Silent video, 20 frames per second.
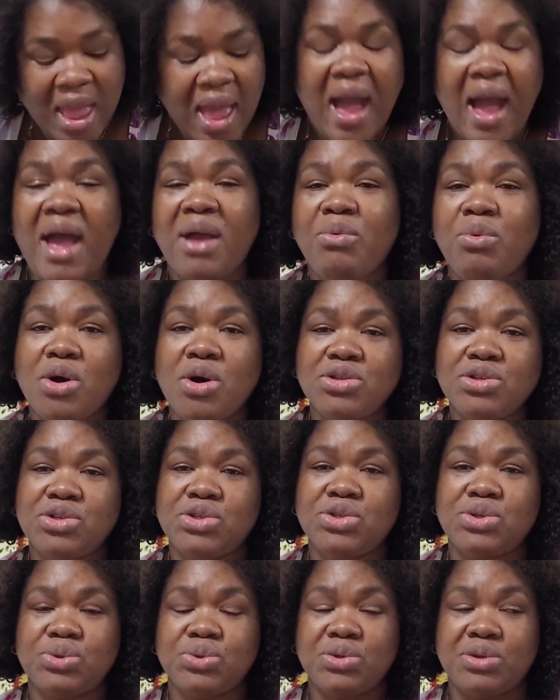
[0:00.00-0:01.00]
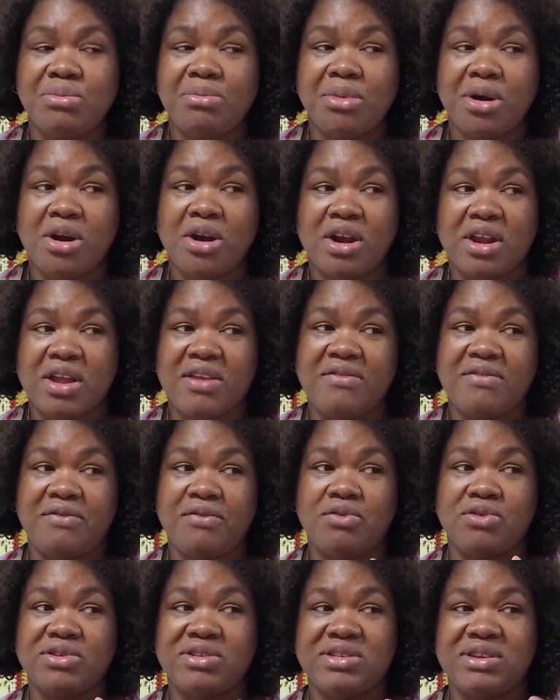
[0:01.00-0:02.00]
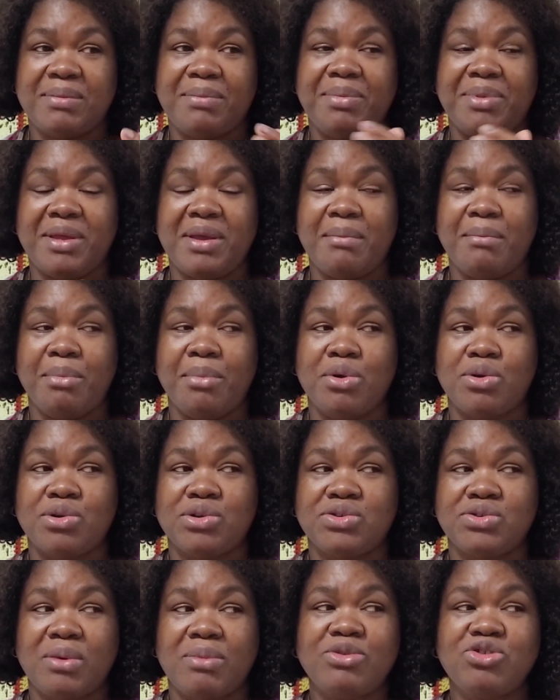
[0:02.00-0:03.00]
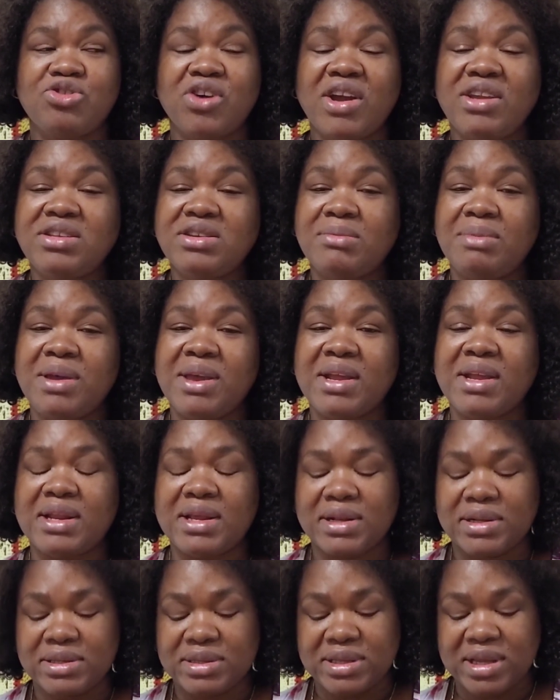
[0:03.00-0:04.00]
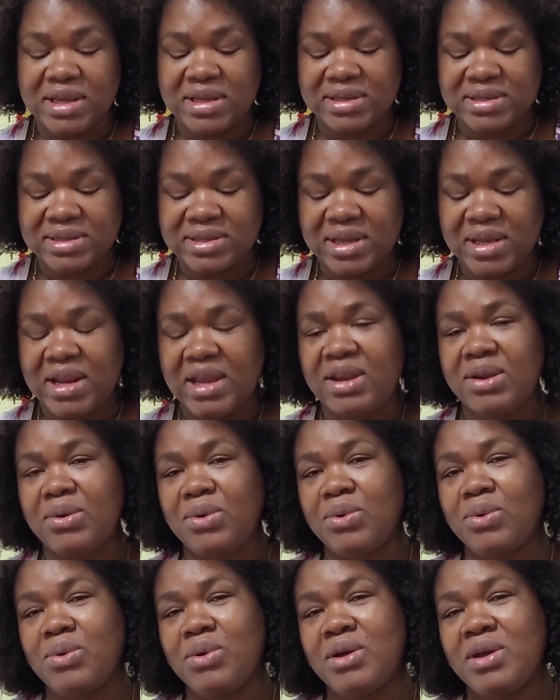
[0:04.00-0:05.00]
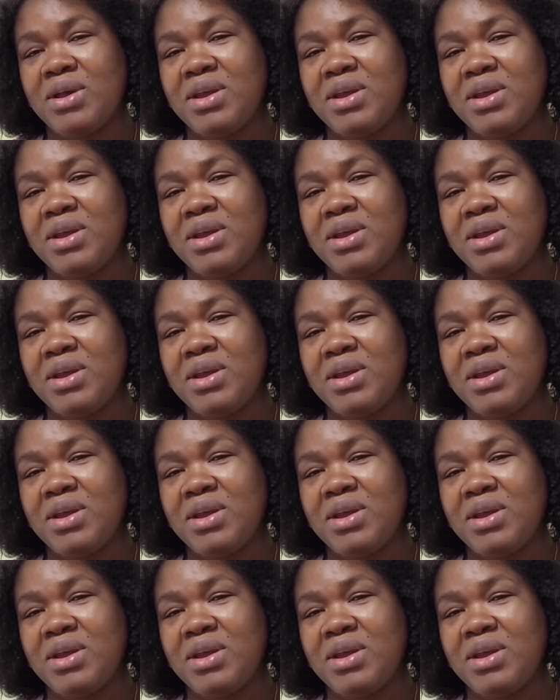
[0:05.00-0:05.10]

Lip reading: I want to do the market for September, so I'm trying to make little things that I know,